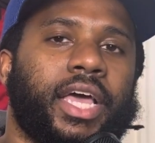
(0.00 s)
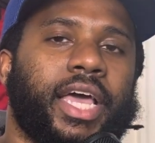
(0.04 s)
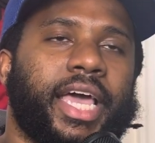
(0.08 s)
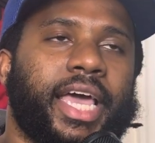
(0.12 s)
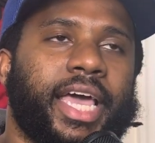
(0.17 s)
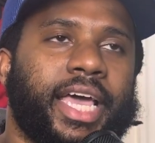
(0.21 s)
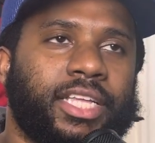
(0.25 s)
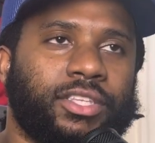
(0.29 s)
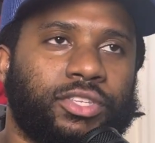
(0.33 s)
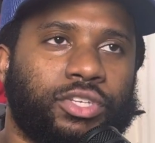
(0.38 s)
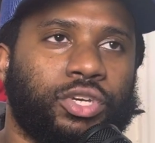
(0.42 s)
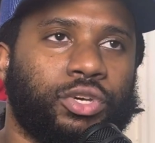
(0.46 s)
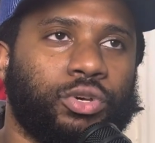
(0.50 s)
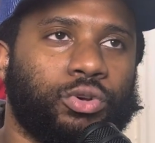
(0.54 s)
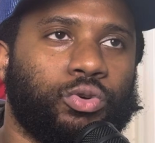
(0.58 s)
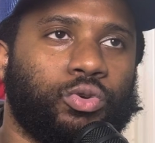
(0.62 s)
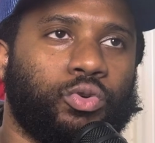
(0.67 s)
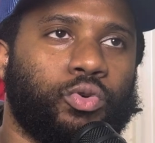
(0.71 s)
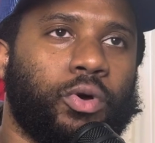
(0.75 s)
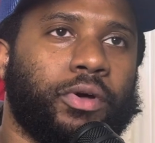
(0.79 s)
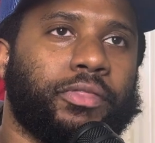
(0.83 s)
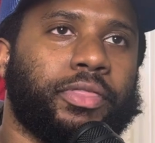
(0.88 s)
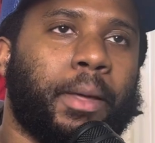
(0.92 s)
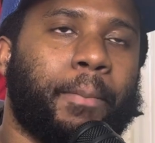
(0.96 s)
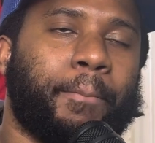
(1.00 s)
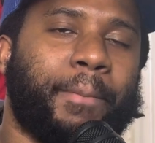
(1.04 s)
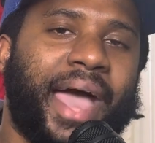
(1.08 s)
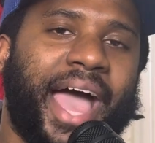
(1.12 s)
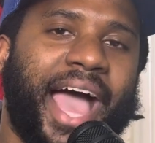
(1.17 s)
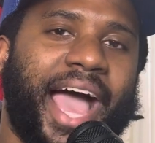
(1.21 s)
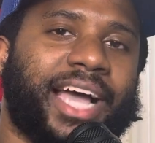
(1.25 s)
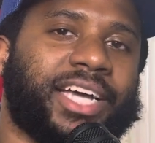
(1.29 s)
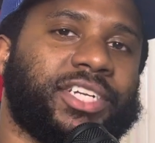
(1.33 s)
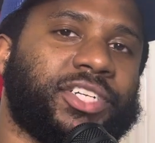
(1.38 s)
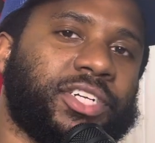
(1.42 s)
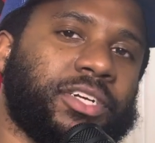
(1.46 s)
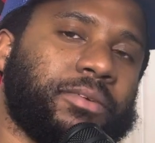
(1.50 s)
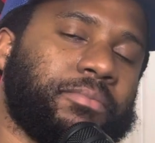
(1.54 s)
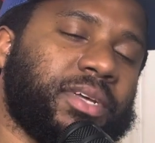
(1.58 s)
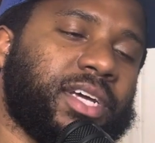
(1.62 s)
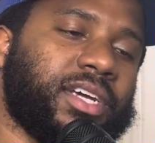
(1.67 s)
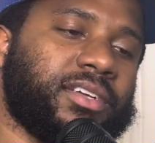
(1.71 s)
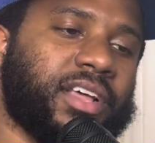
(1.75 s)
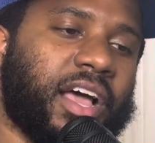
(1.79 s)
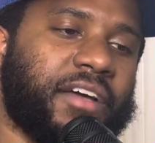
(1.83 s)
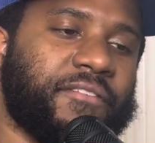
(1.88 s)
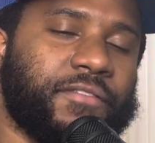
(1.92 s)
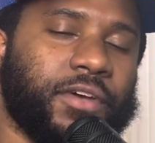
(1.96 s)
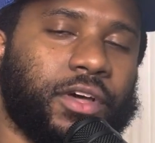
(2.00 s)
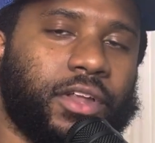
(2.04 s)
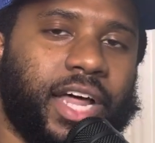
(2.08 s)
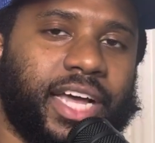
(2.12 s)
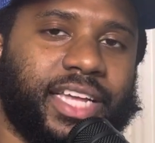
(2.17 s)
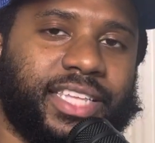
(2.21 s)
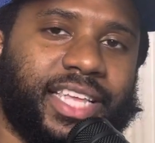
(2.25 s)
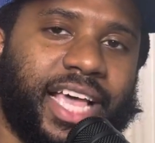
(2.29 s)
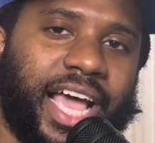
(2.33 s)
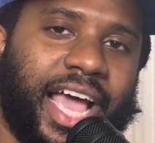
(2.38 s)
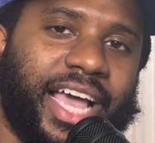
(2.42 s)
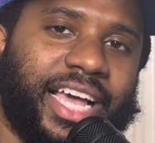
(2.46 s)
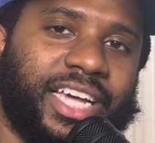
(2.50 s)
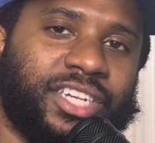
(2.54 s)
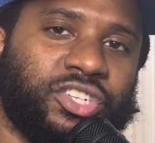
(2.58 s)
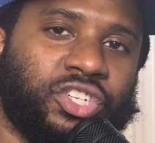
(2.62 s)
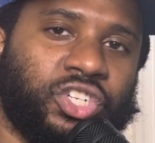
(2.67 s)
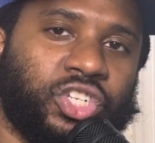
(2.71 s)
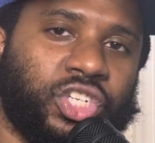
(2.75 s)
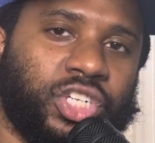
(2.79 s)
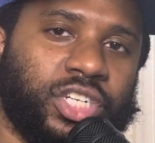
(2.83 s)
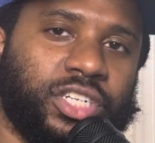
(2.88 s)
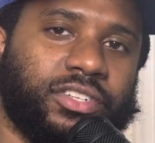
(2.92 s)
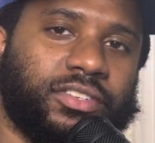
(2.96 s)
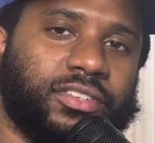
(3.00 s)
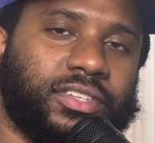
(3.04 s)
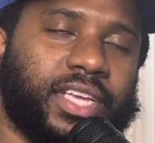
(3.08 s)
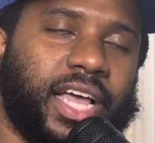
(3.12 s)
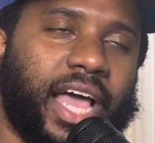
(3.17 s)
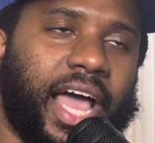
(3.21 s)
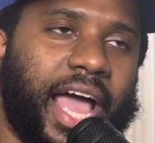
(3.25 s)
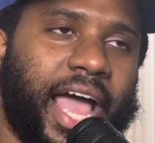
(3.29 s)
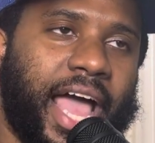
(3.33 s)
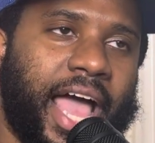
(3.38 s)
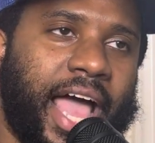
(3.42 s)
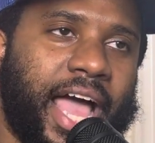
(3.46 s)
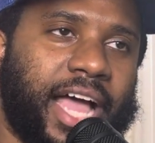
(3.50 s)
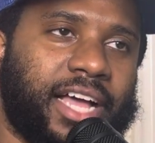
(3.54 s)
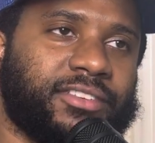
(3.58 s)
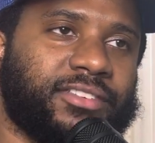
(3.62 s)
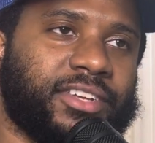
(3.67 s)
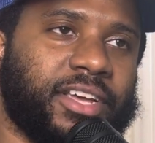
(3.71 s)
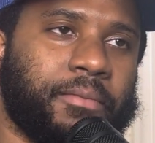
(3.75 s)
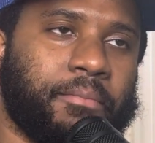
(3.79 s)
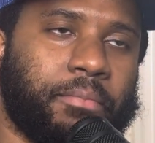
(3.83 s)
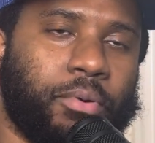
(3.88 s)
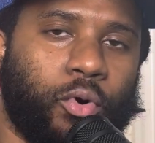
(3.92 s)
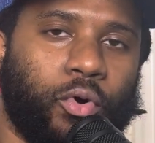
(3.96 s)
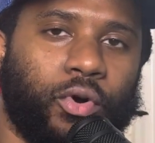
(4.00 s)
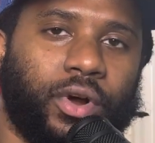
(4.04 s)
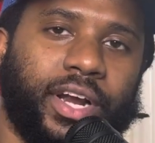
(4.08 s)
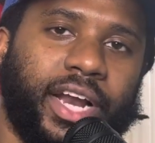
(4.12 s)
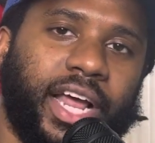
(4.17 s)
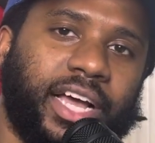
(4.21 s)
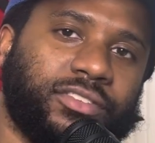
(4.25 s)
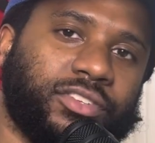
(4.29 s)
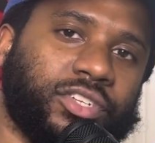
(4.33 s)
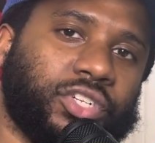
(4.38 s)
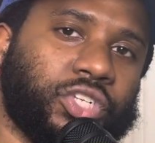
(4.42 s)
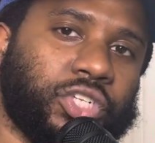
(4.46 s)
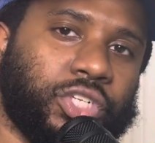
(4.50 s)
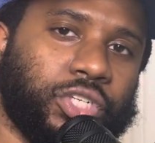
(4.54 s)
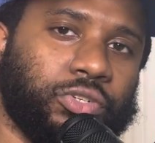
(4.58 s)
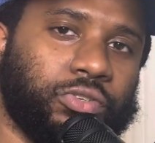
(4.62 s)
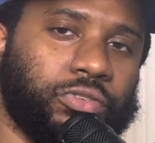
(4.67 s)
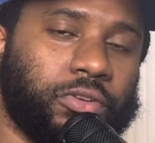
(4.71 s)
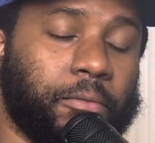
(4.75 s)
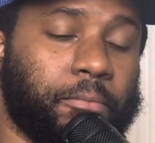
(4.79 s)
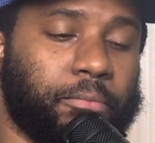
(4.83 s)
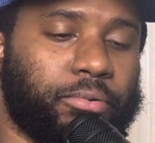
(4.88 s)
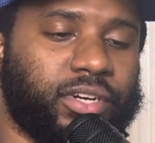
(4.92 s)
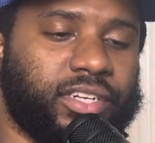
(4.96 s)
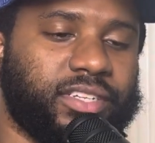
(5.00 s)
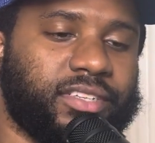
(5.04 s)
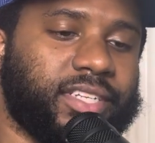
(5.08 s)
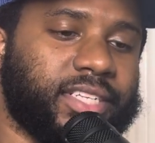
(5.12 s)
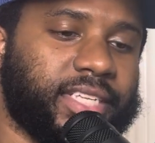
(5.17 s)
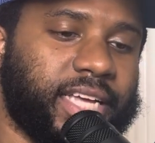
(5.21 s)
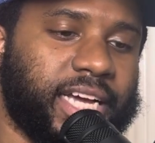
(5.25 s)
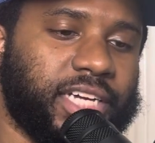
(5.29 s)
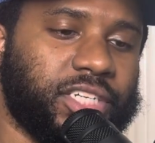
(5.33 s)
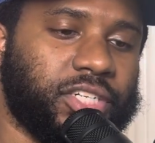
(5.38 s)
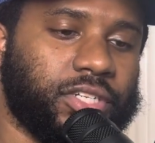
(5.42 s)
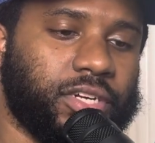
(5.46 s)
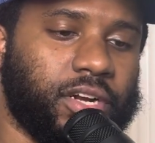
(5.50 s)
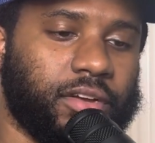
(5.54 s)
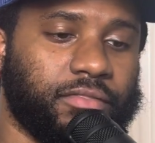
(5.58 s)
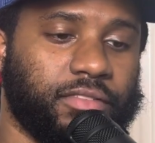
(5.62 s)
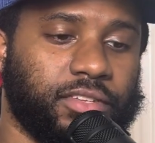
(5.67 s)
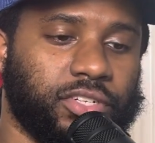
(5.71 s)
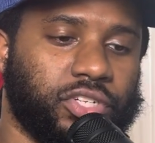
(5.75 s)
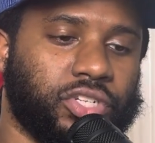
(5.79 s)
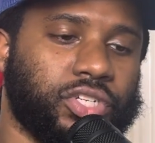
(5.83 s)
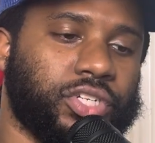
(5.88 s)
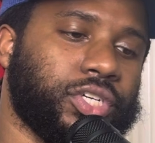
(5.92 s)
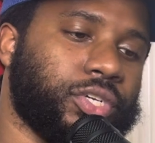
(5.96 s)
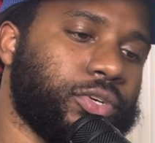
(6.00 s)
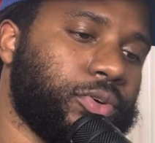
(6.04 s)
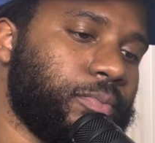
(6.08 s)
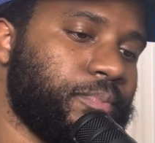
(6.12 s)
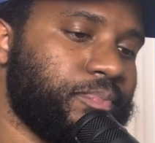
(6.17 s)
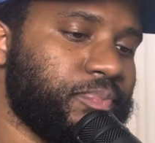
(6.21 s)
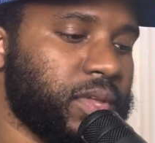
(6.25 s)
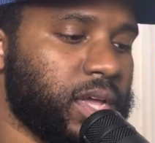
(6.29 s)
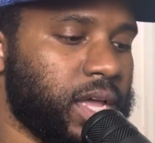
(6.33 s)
into the packaging, because I feel like that is just as important as the shoe, the presentation of this shoe.